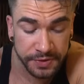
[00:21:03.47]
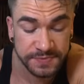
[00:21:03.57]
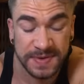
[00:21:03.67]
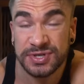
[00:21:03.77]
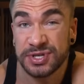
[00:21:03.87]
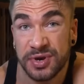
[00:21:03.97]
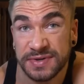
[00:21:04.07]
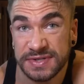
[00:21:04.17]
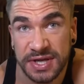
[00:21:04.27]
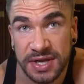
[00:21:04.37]
There's basically no
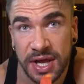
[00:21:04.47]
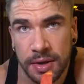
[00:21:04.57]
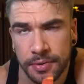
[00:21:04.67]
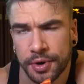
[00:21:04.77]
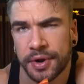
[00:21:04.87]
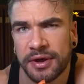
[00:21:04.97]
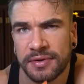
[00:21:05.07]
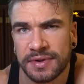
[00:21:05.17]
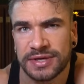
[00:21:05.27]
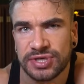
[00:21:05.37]
acidity, or like
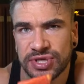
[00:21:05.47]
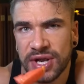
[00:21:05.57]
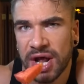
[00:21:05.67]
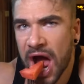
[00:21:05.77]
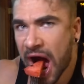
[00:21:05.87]
less acidic,